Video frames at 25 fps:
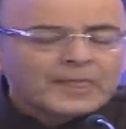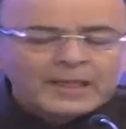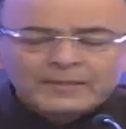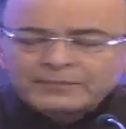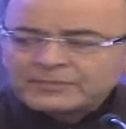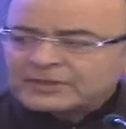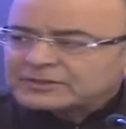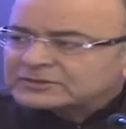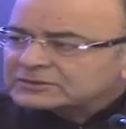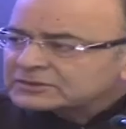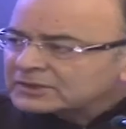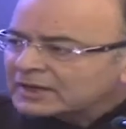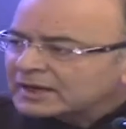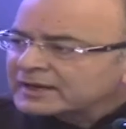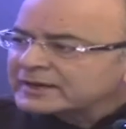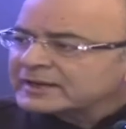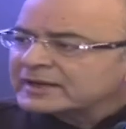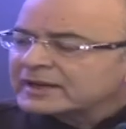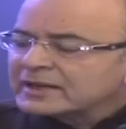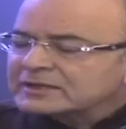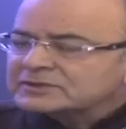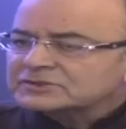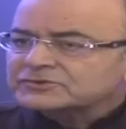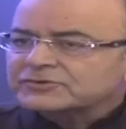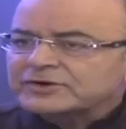The third
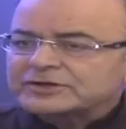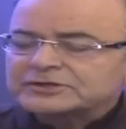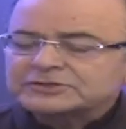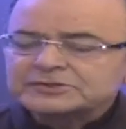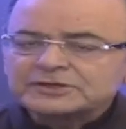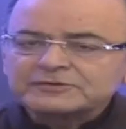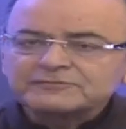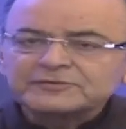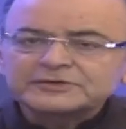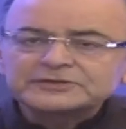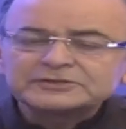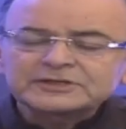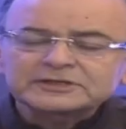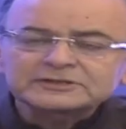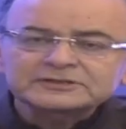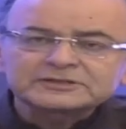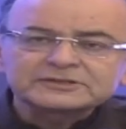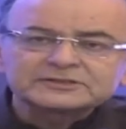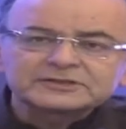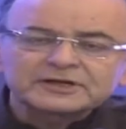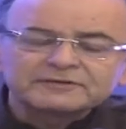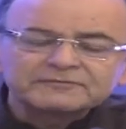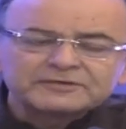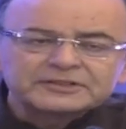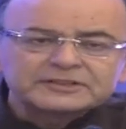illustration which
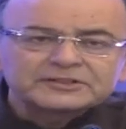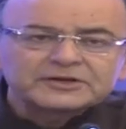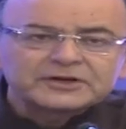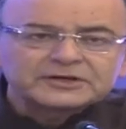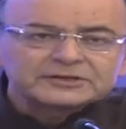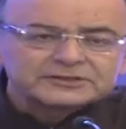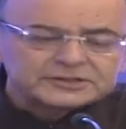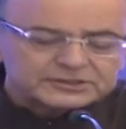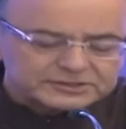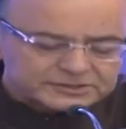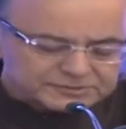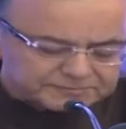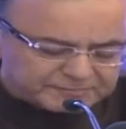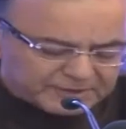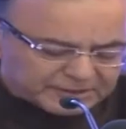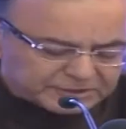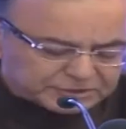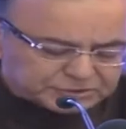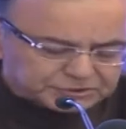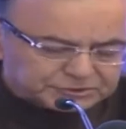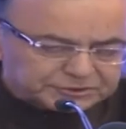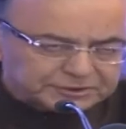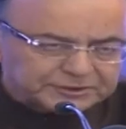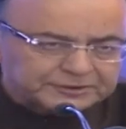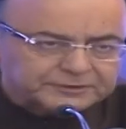Justice Ravindran just
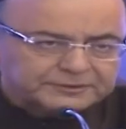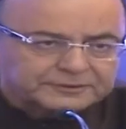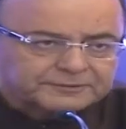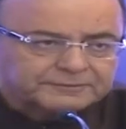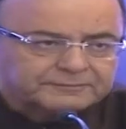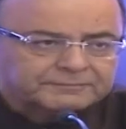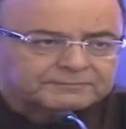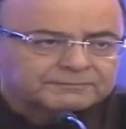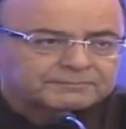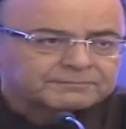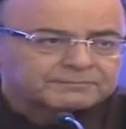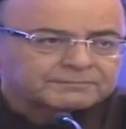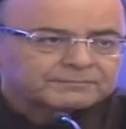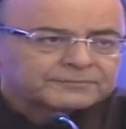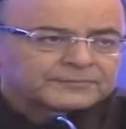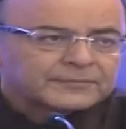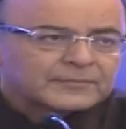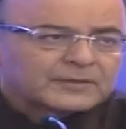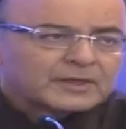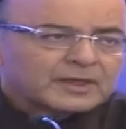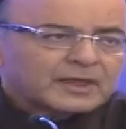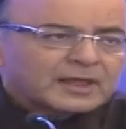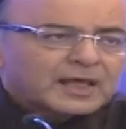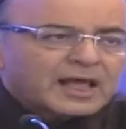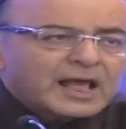mentioned,
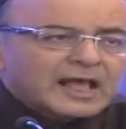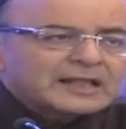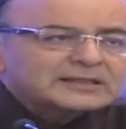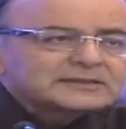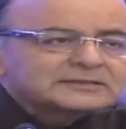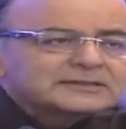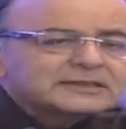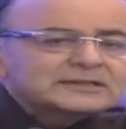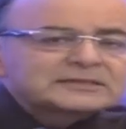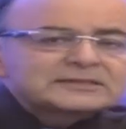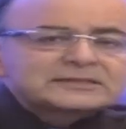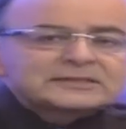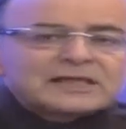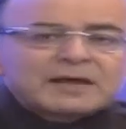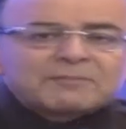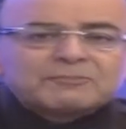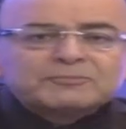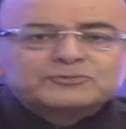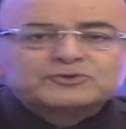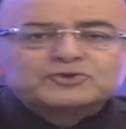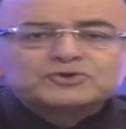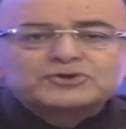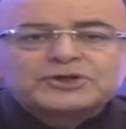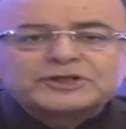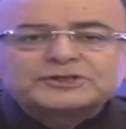has the
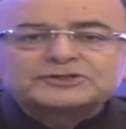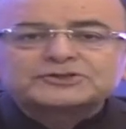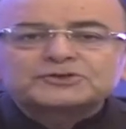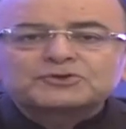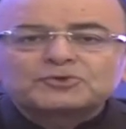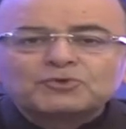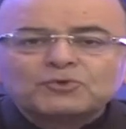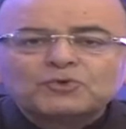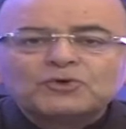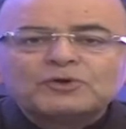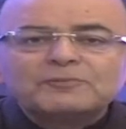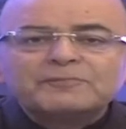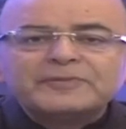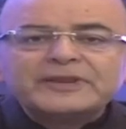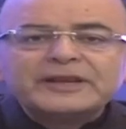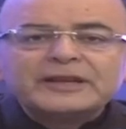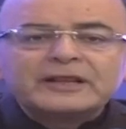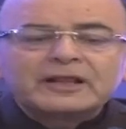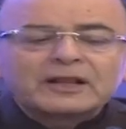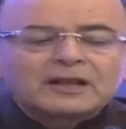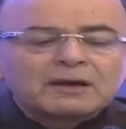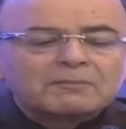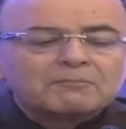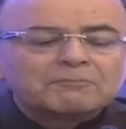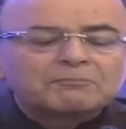sub judice rule been
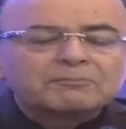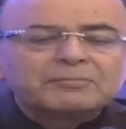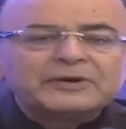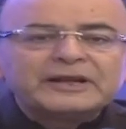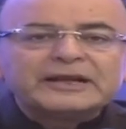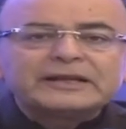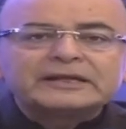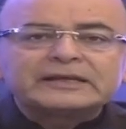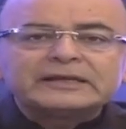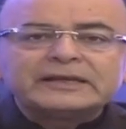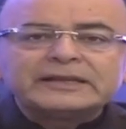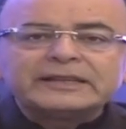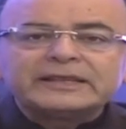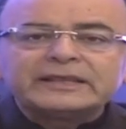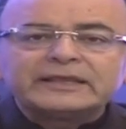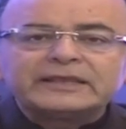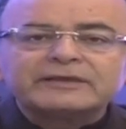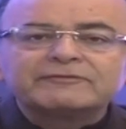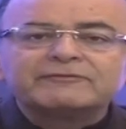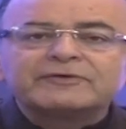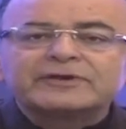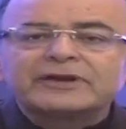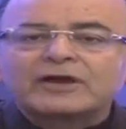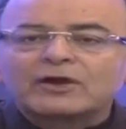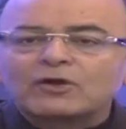completely
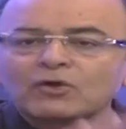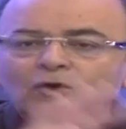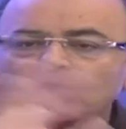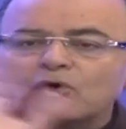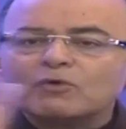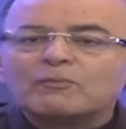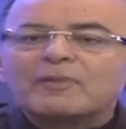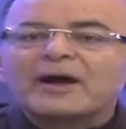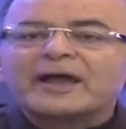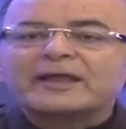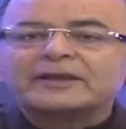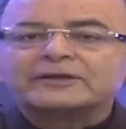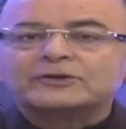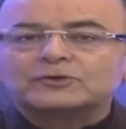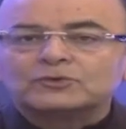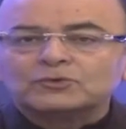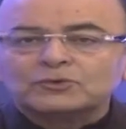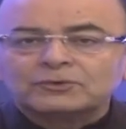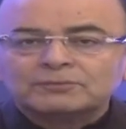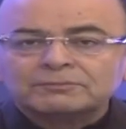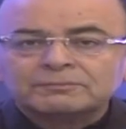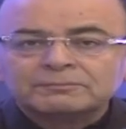given a go by to?